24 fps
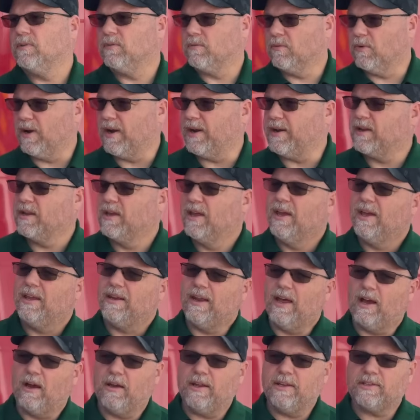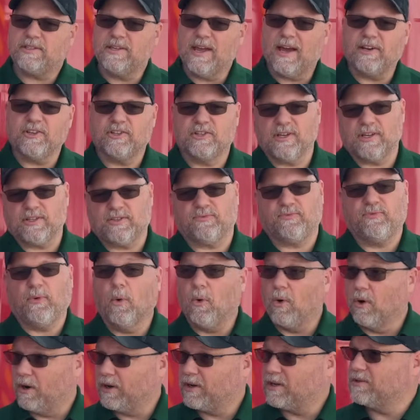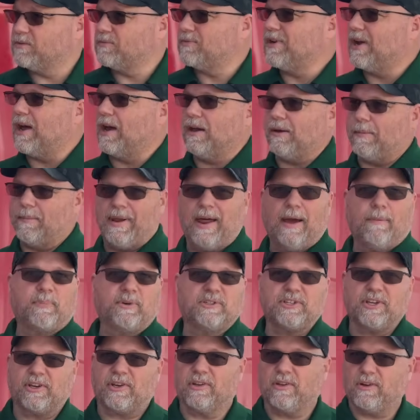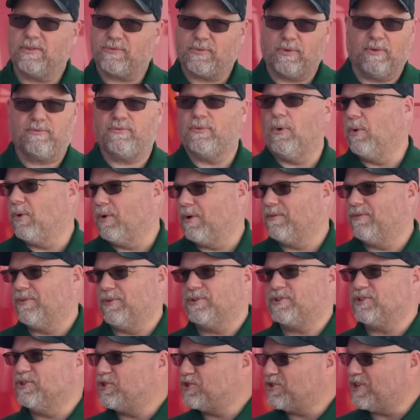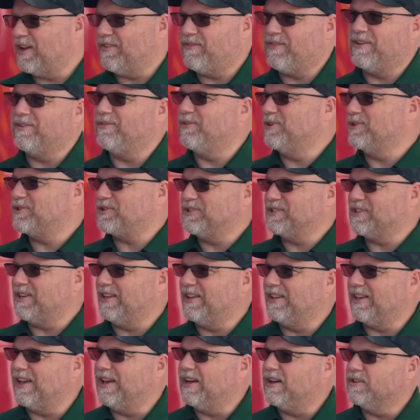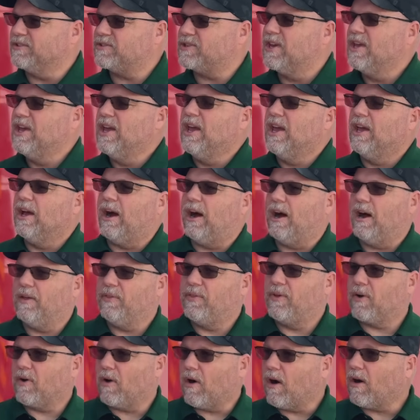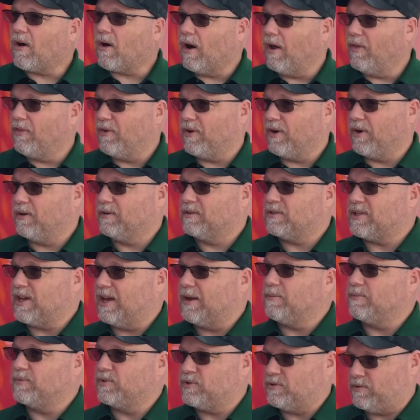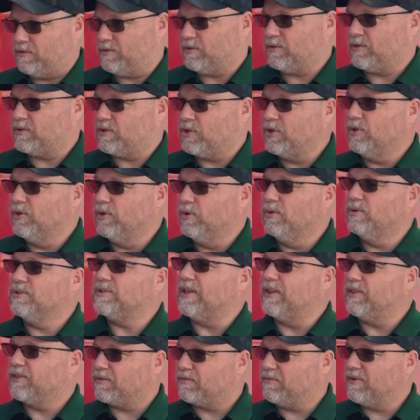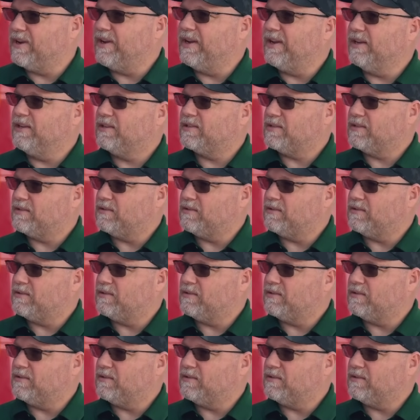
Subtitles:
Right. Now, it's not just Ford, because I'm not particular for Ford versus Chevy versus anything else. Right. There are other Type 2s and 3s.